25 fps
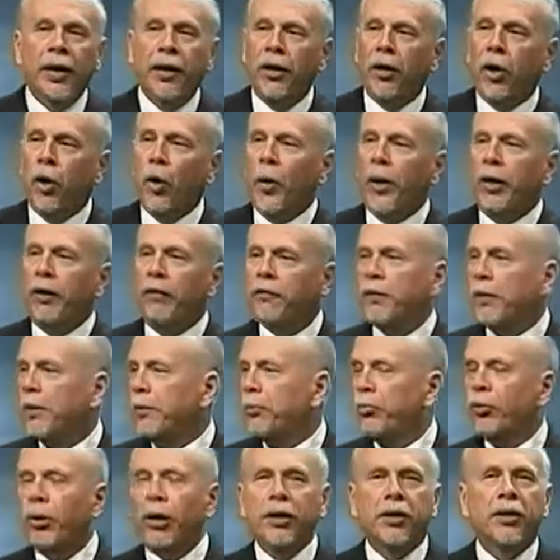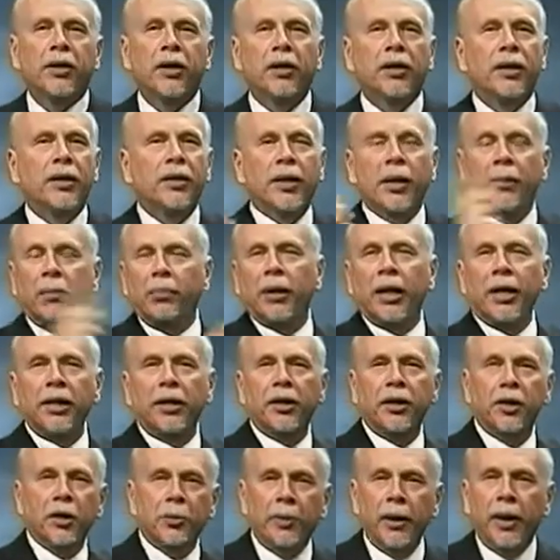going from Princeton to someplace
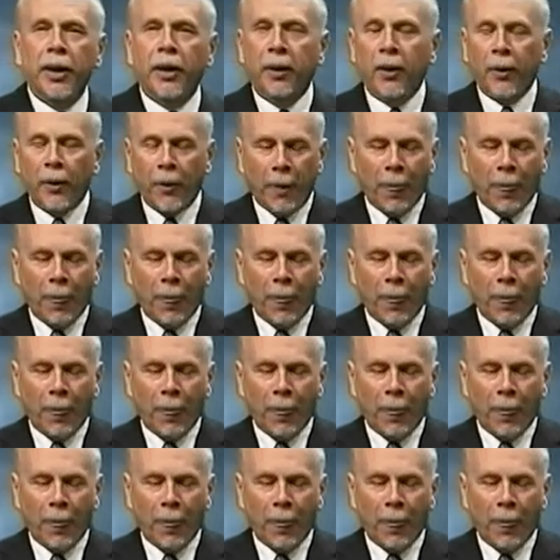to speak.